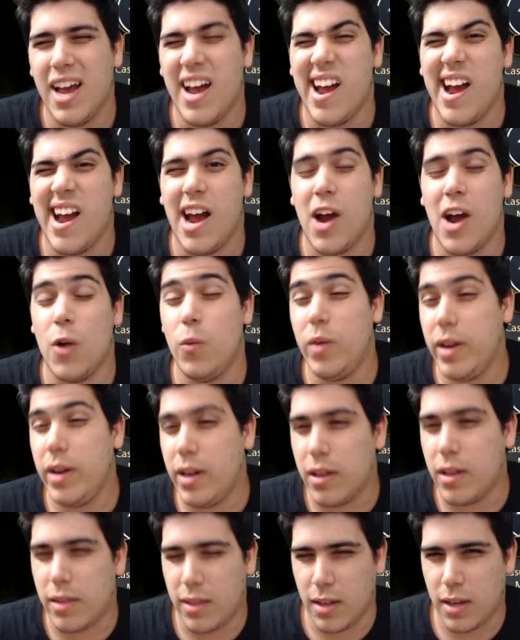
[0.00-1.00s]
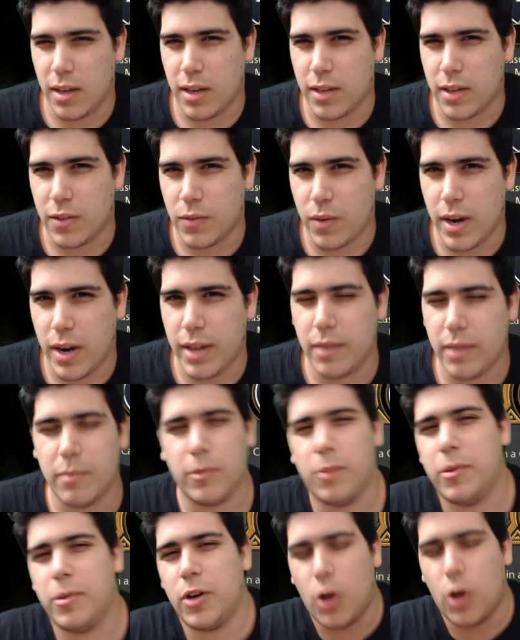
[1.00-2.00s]
arena tickets, right?
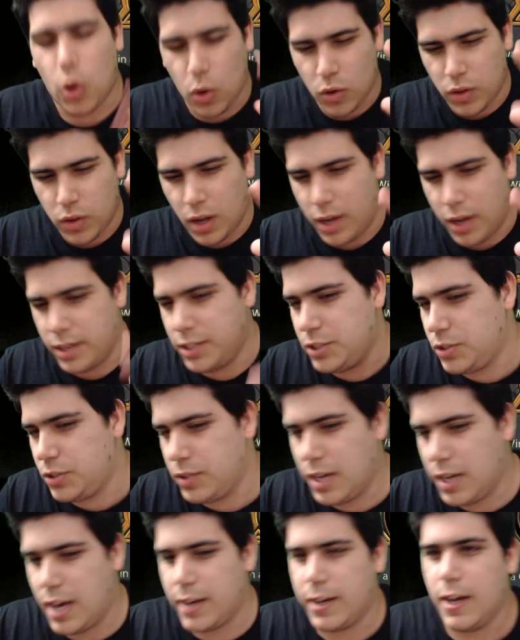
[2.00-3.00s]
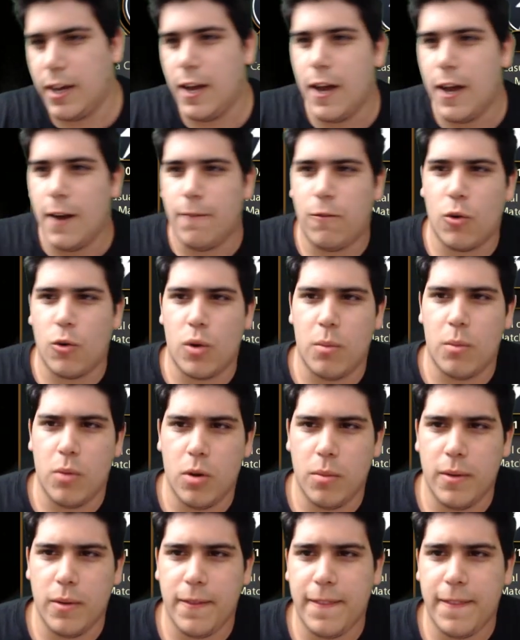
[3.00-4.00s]
But hold on into that for a
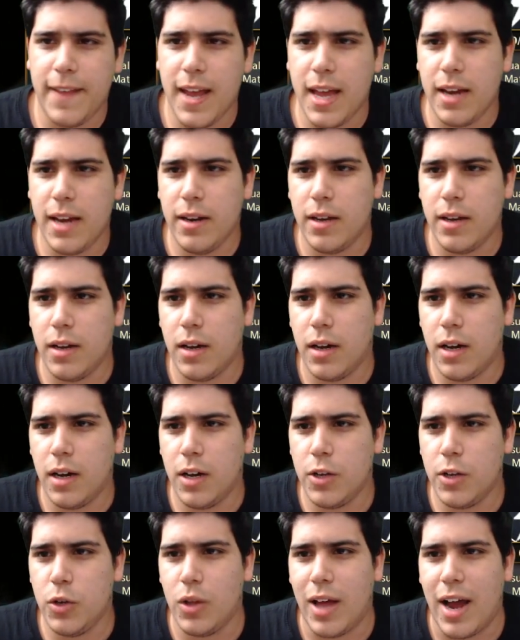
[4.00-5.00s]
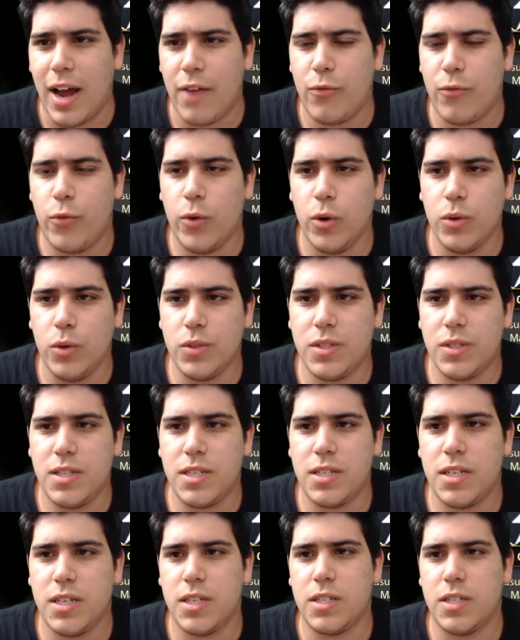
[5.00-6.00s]
moment. Then you'll have runes.
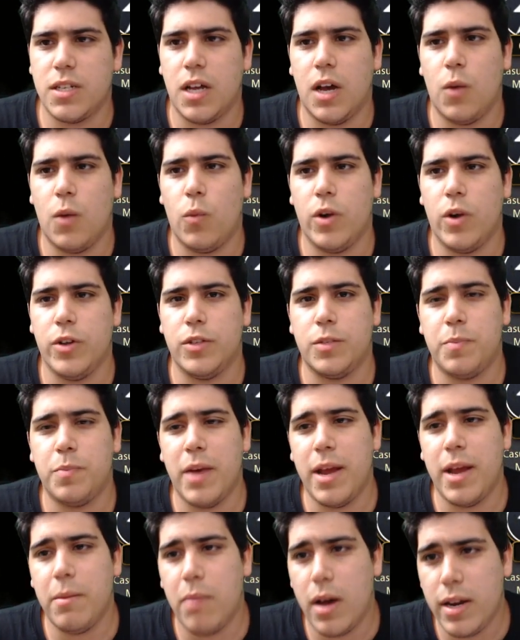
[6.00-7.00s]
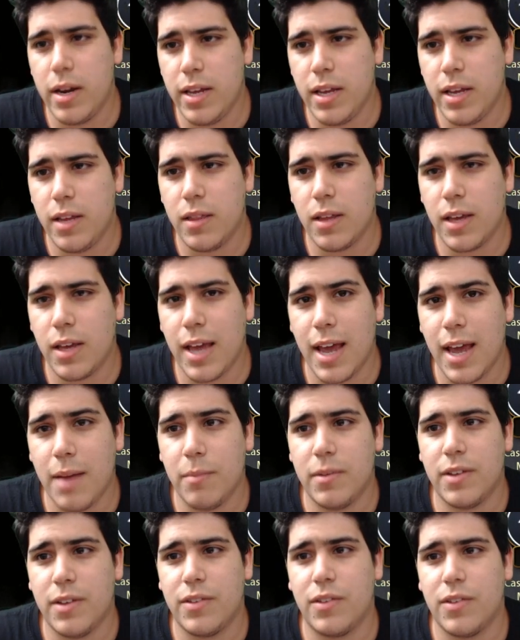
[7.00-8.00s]
This is when you spend money in the game.
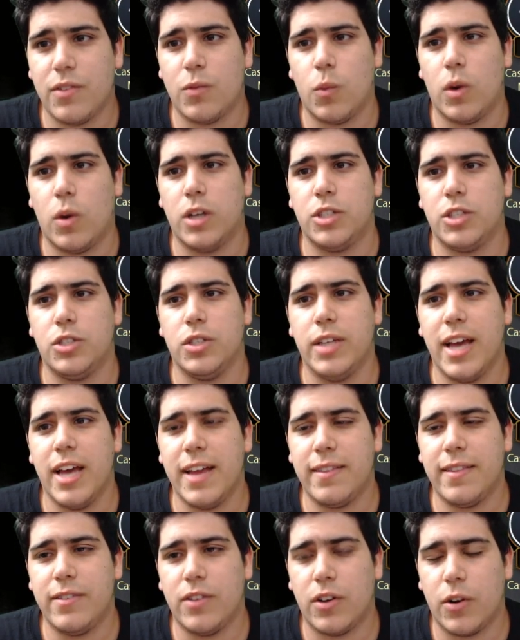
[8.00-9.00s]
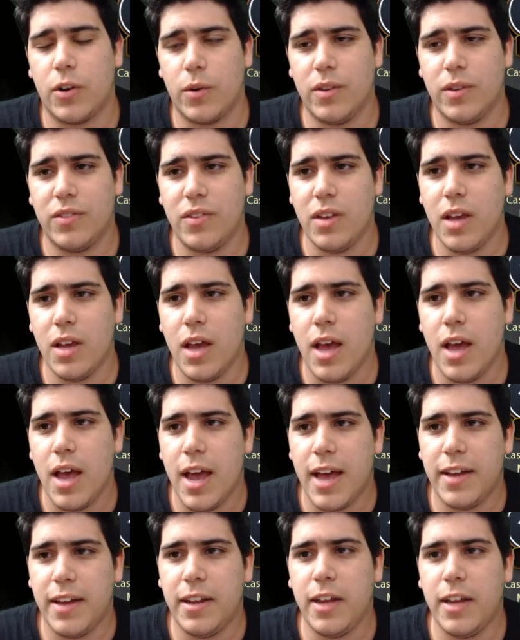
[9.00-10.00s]
This is what you get, the currency.
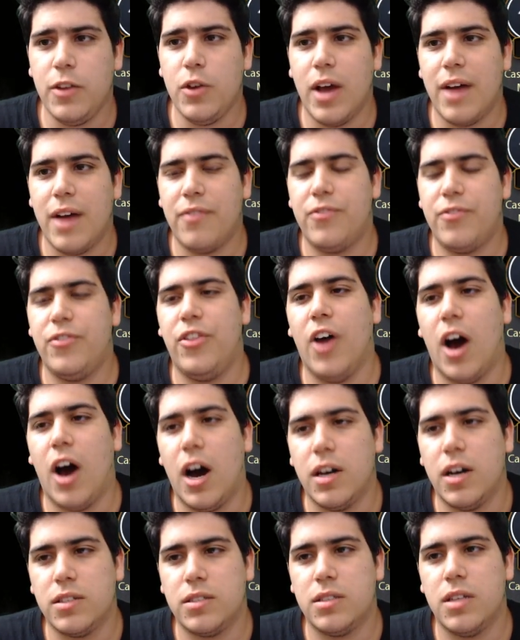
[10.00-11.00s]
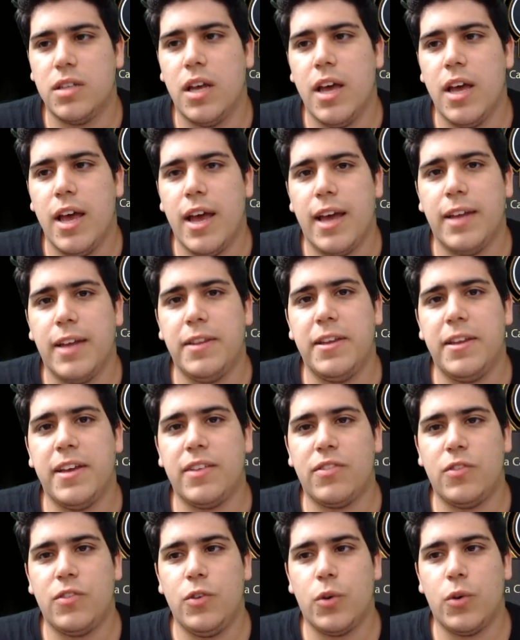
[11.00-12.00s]
And then you have dust, and
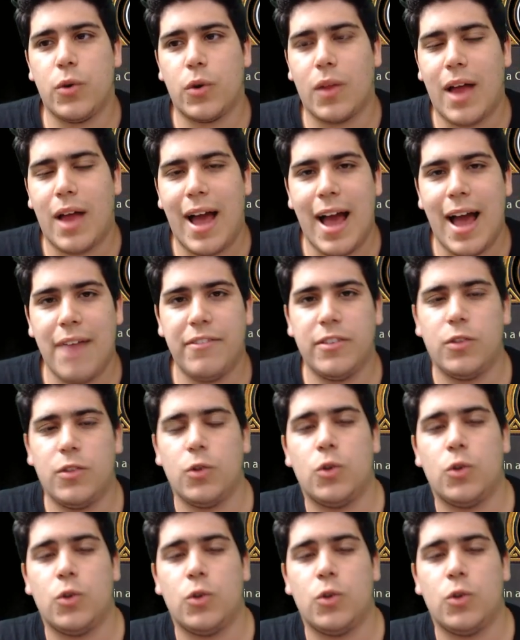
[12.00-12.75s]
this you'll have it to